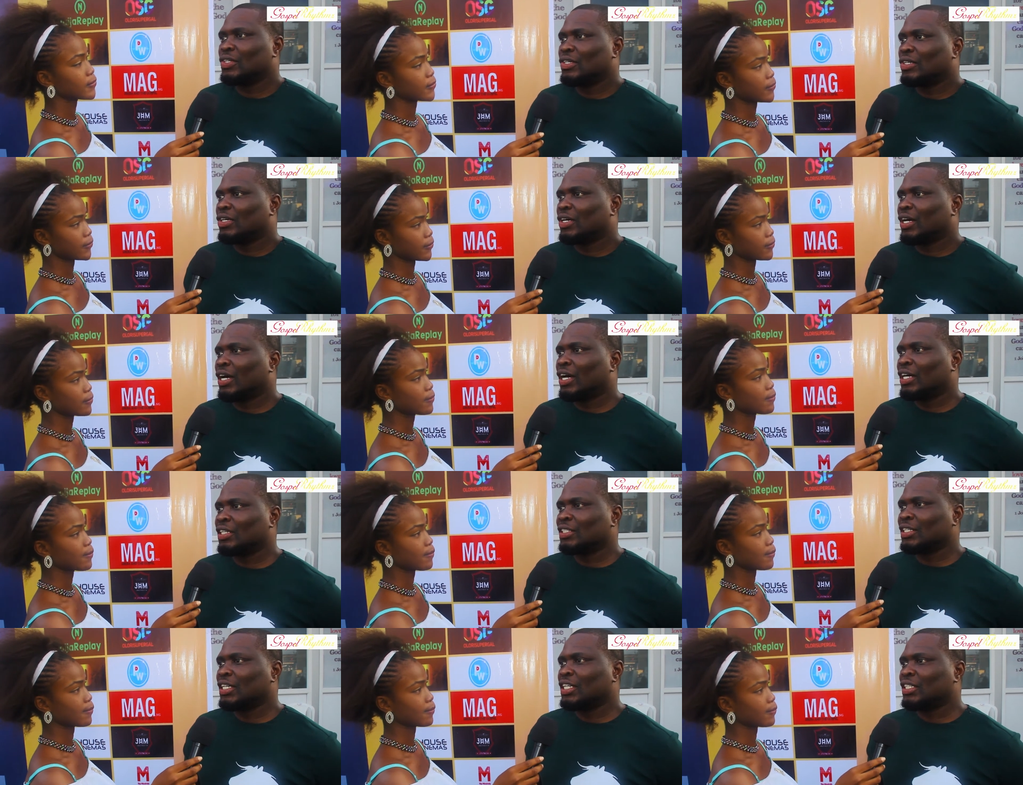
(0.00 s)

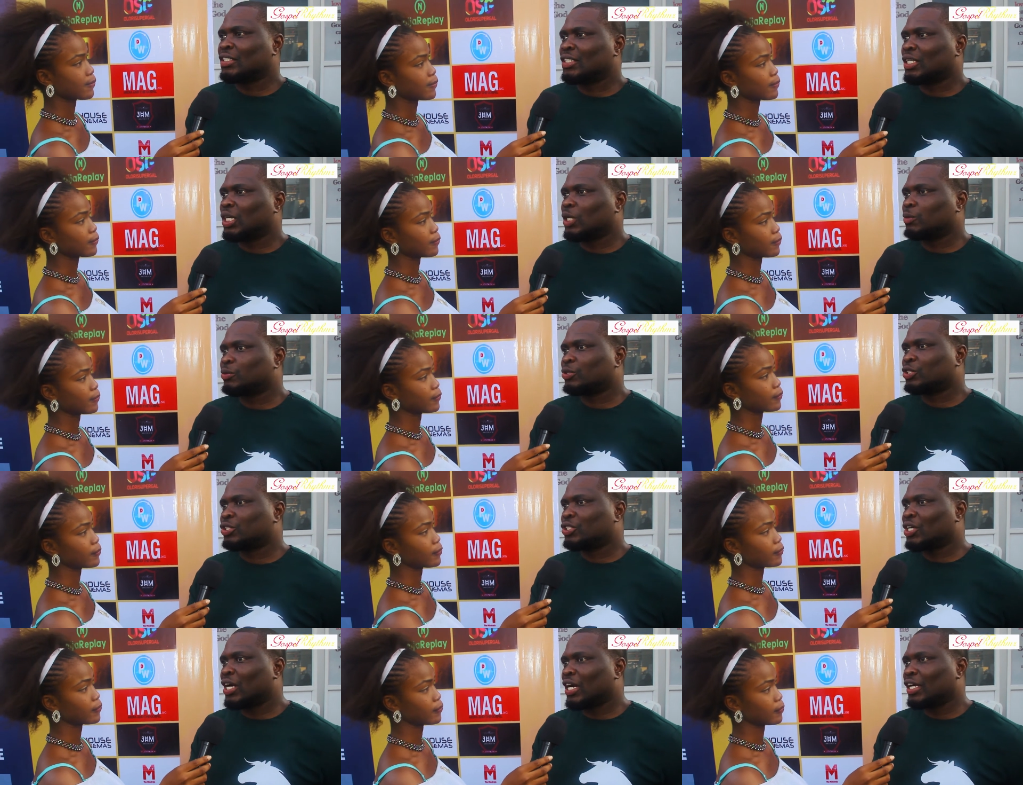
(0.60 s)
Speaker 1: and it keeps
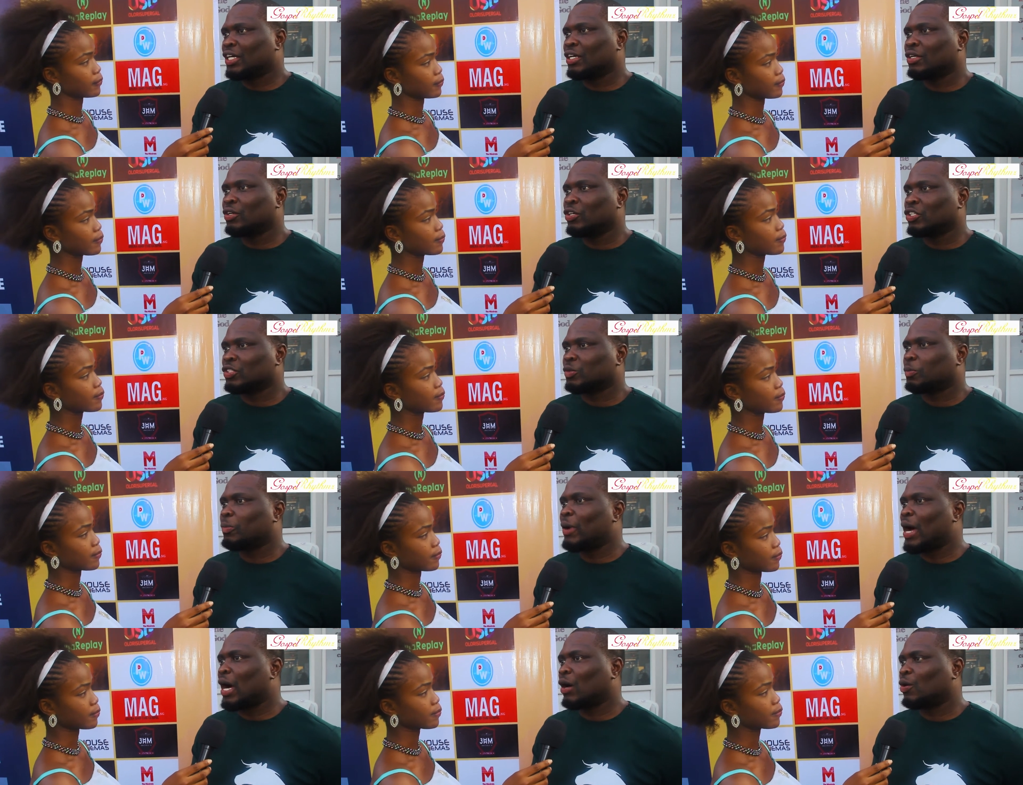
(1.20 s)
tracking us
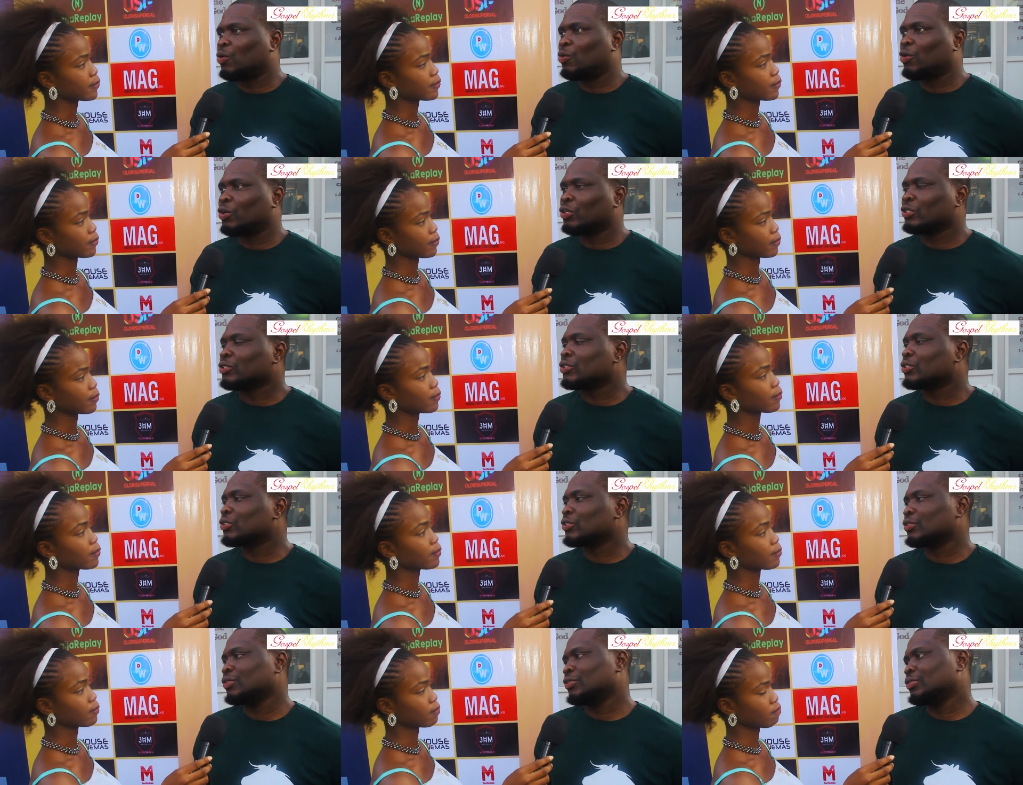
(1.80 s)
backwards.